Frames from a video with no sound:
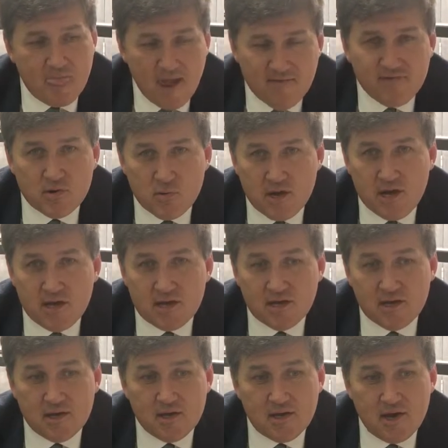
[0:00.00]
every week
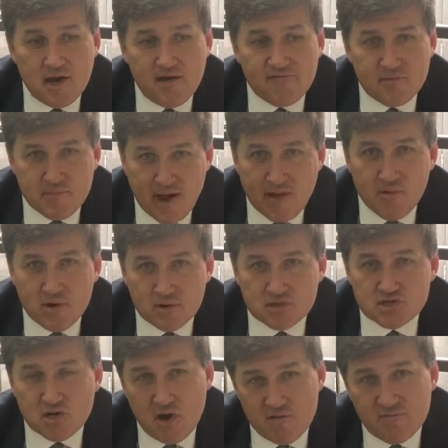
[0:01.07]
from now on,
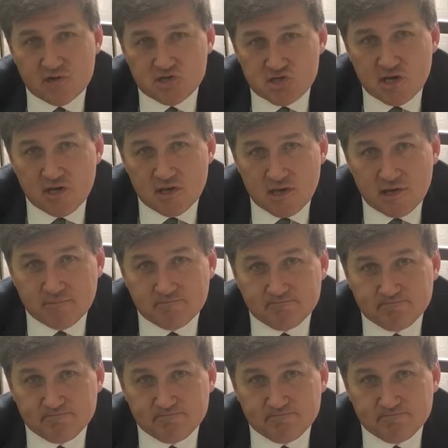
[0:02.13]
so hopefully see you then.